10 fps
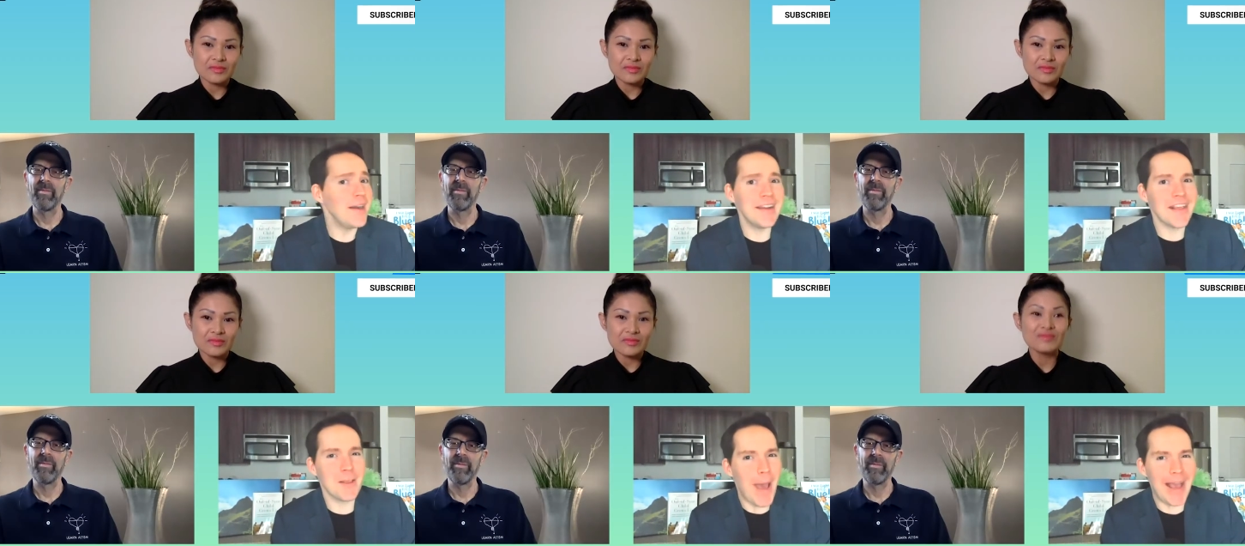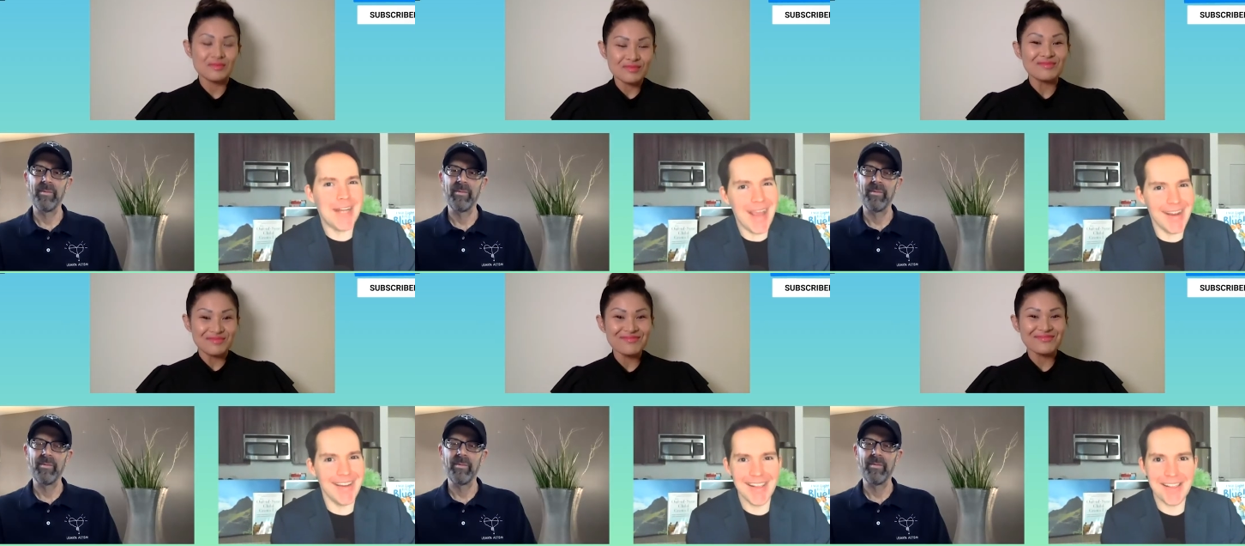
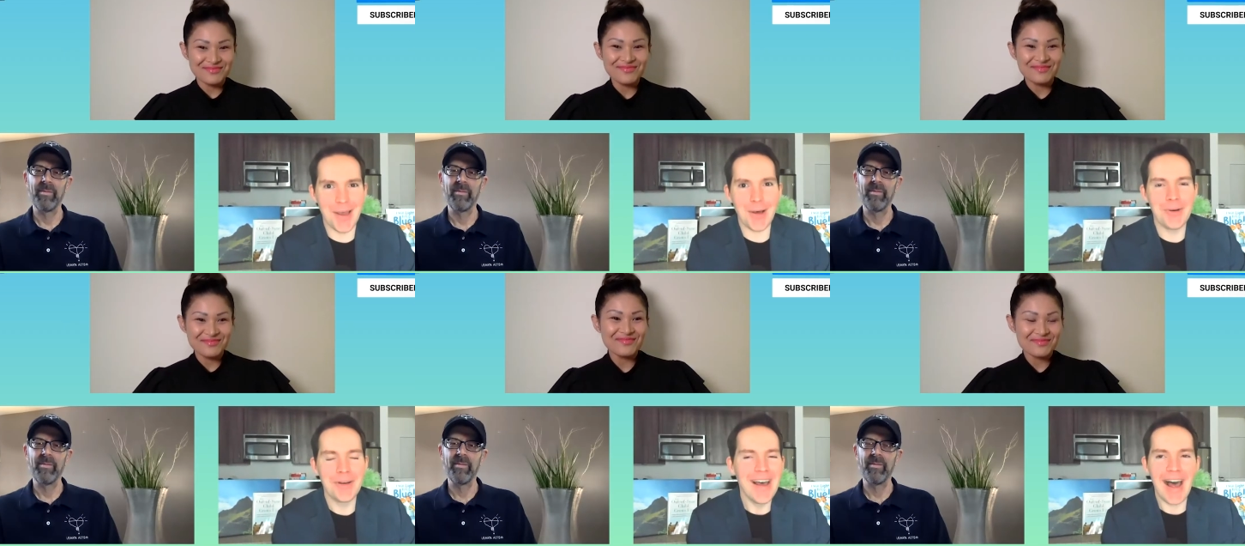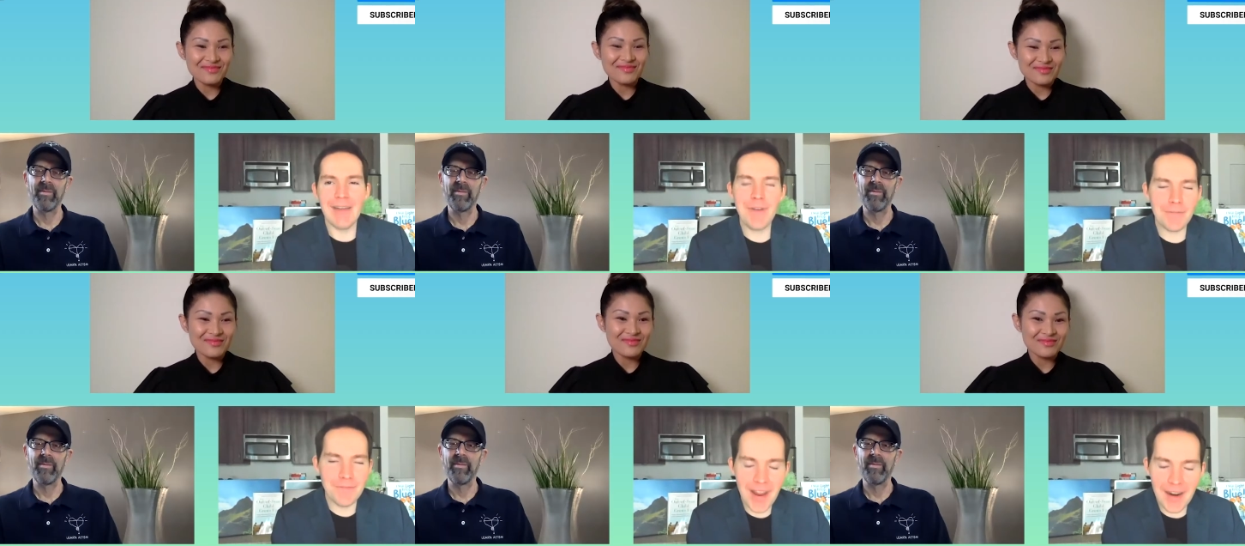Speaker 1: unexpected. So I
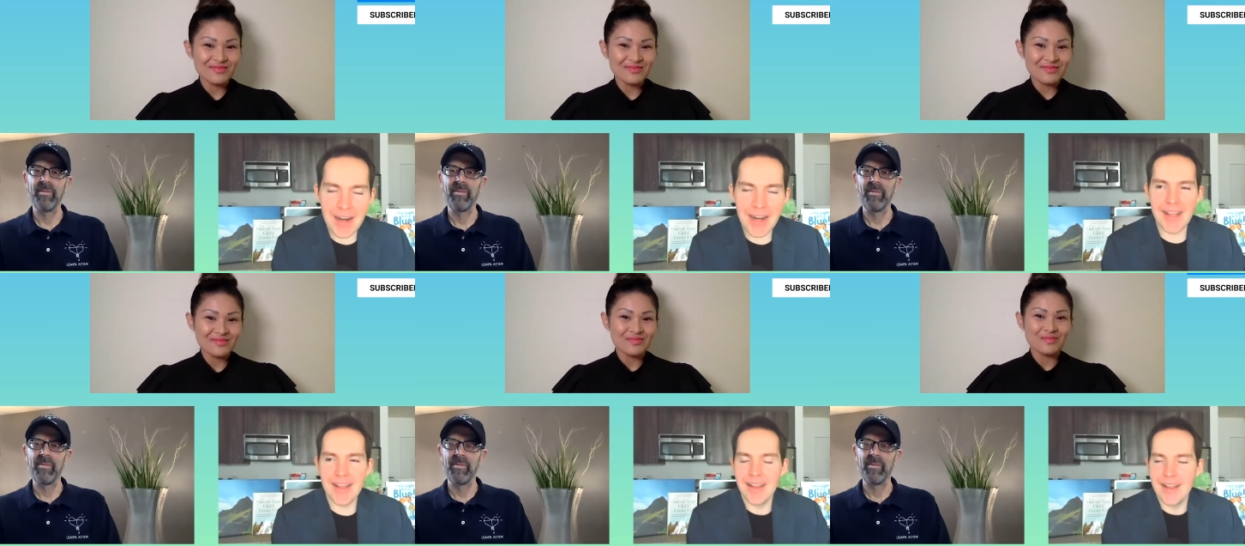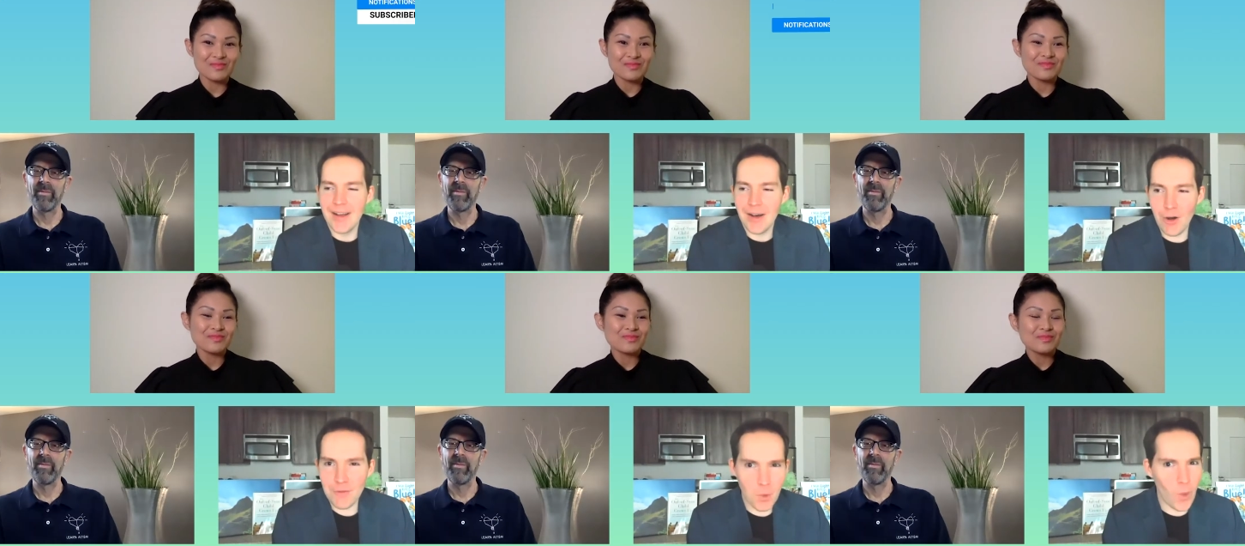felt very
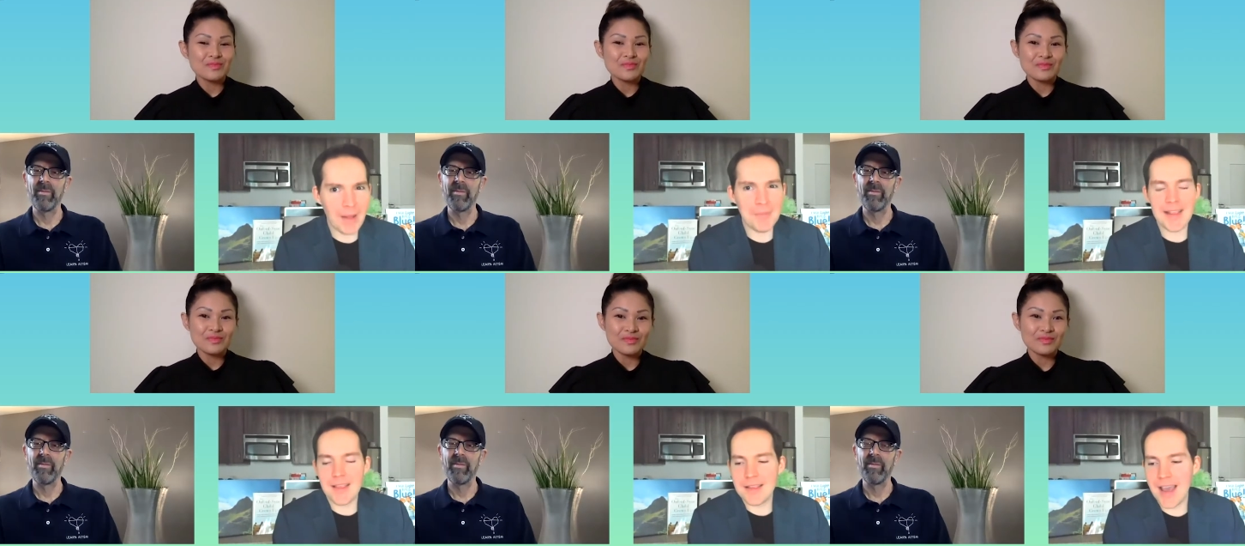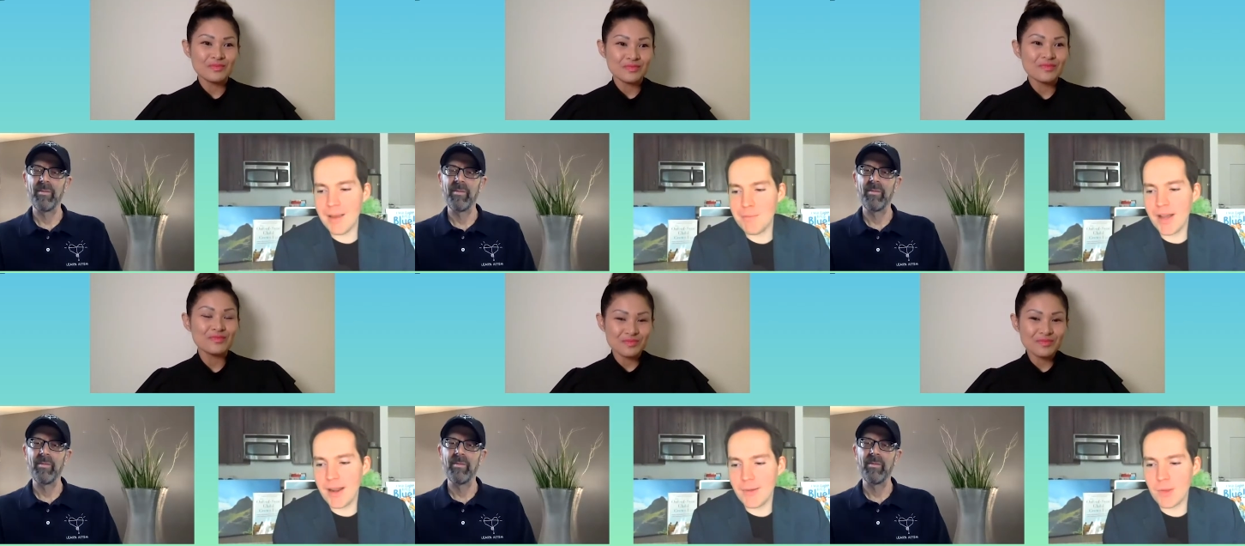overwhelmed at the time, but
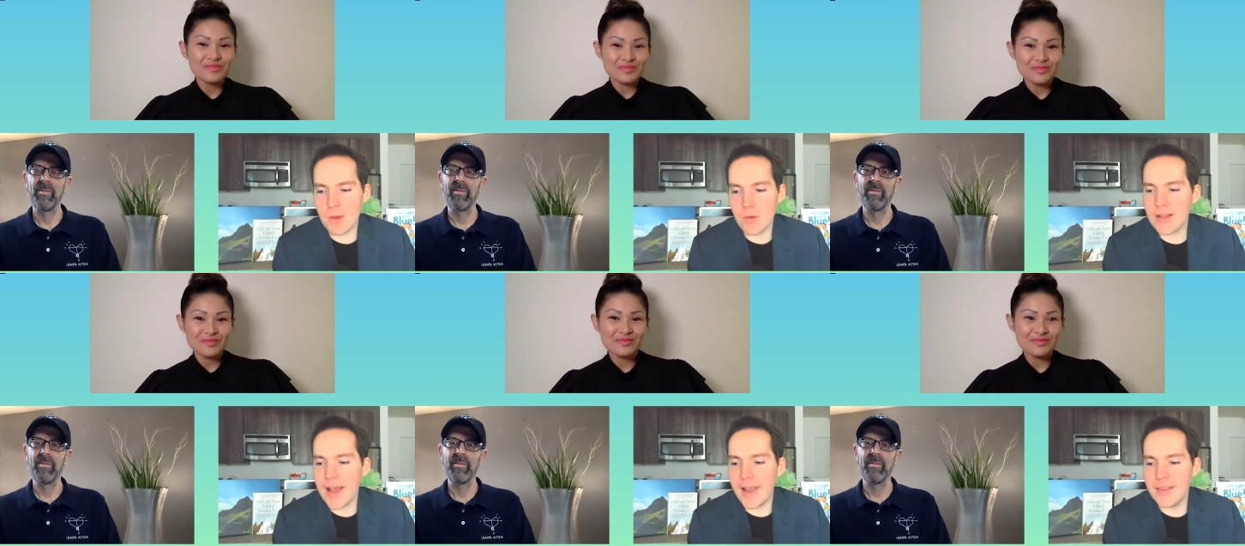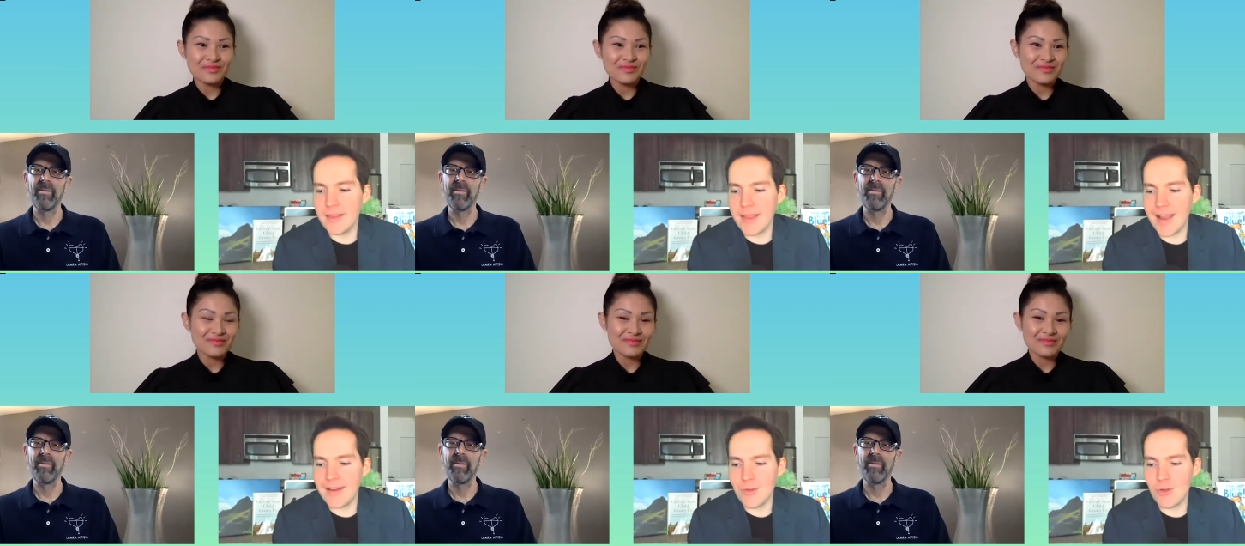I was so glad
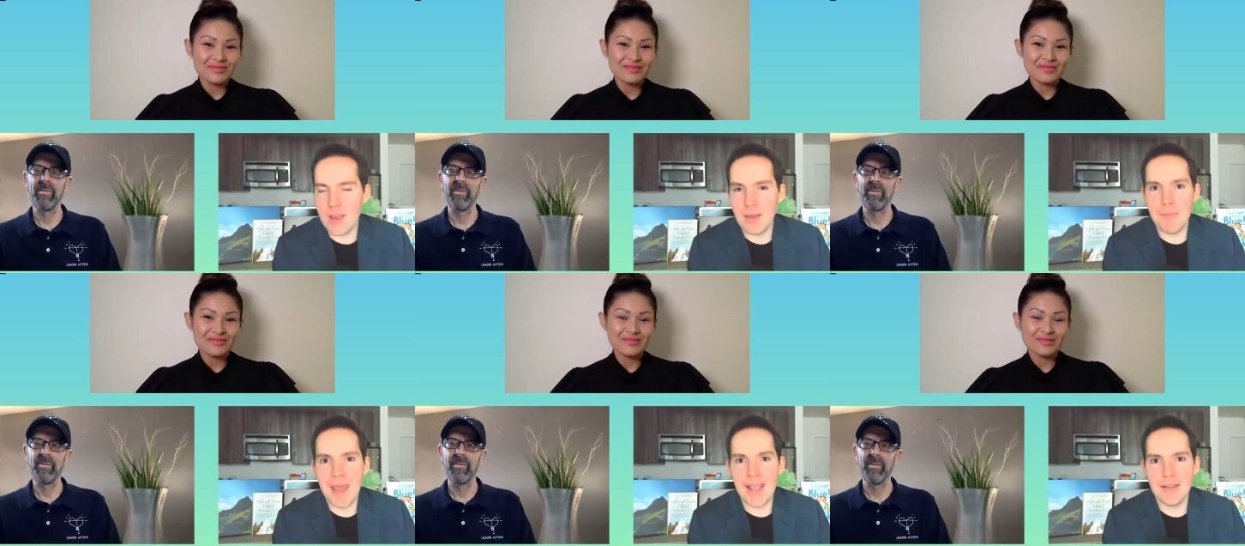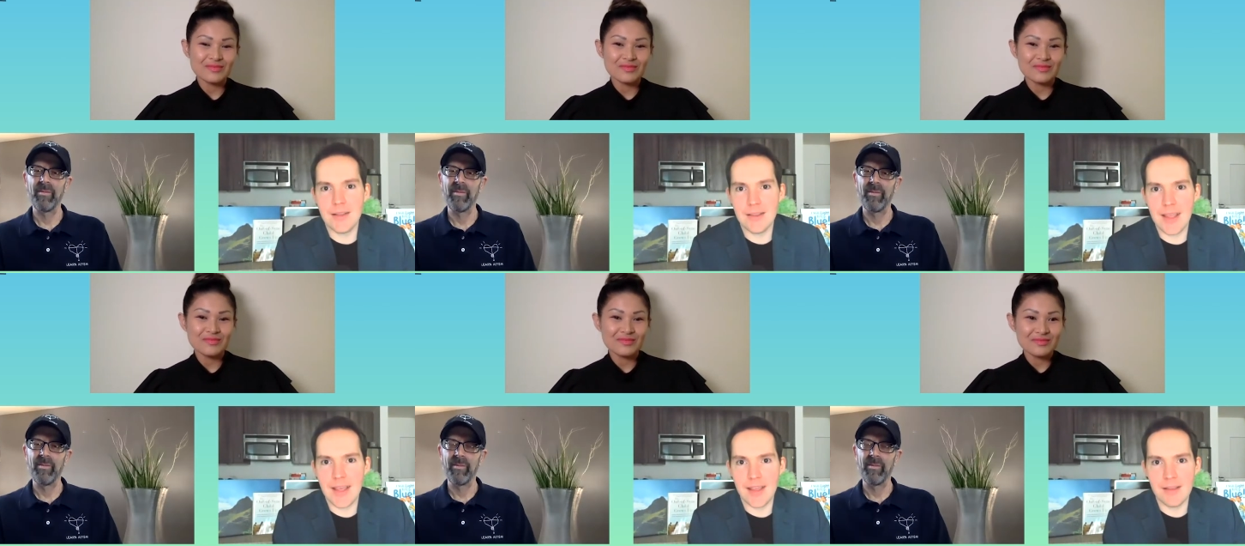that she made
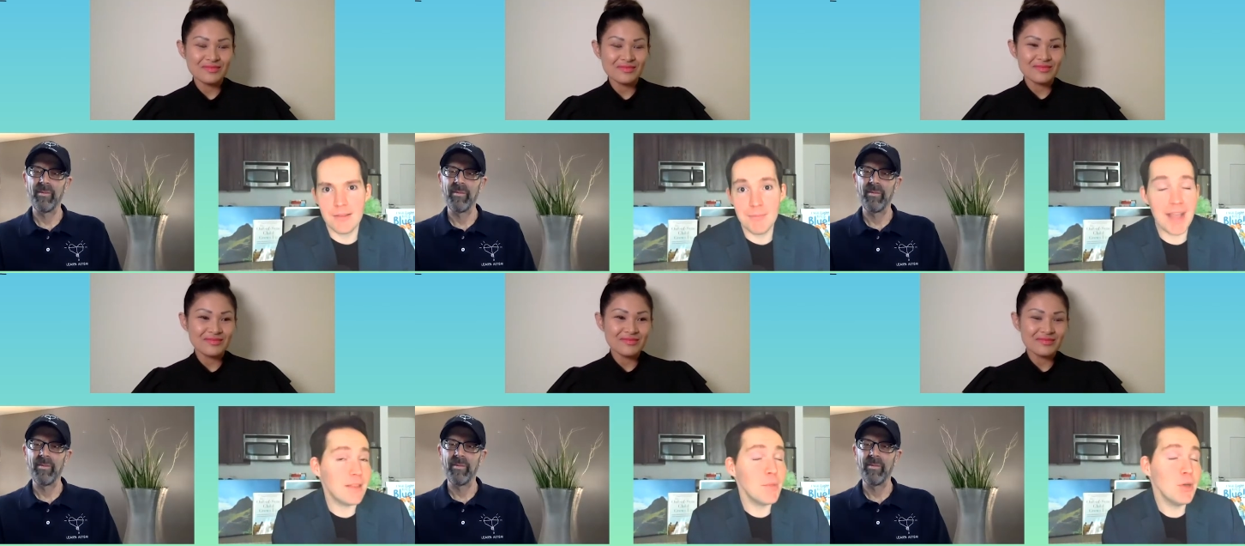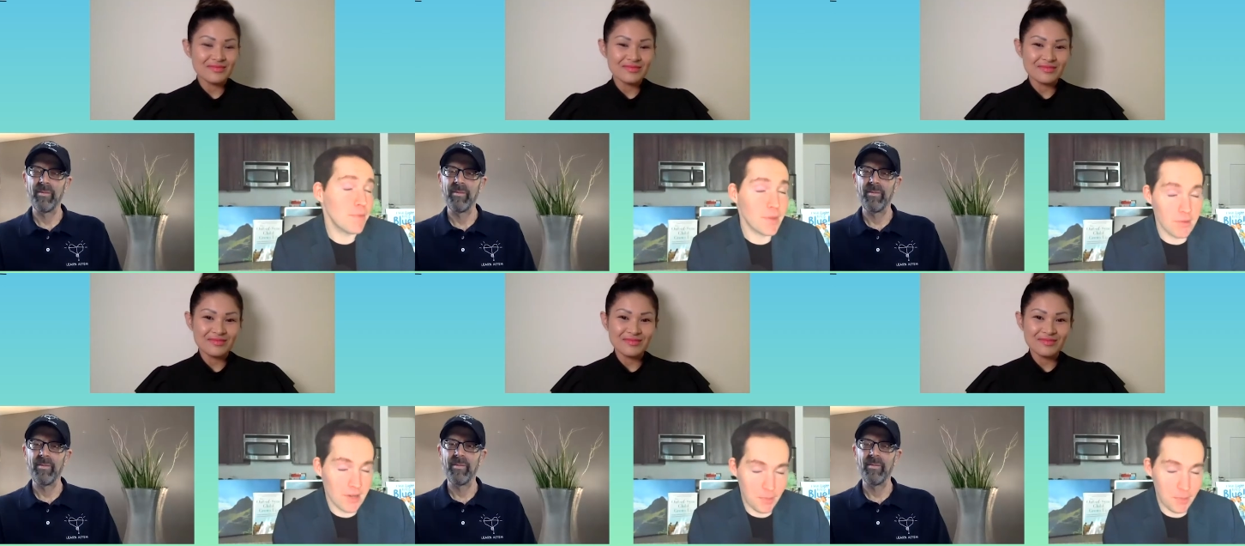the made the move, so
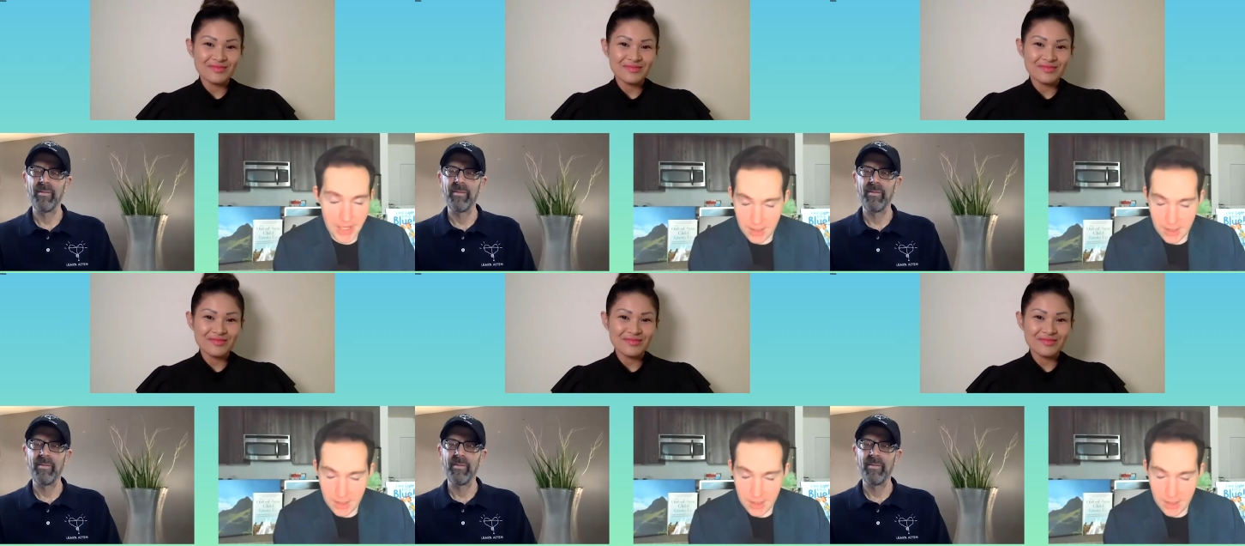to speak.